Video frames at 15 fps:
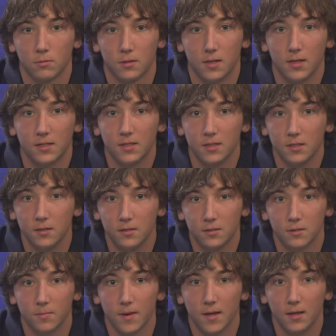easy to
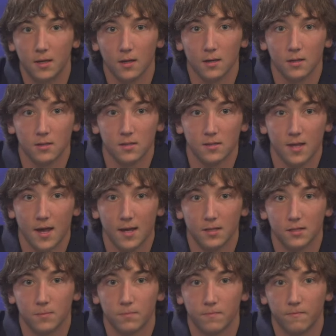make snacks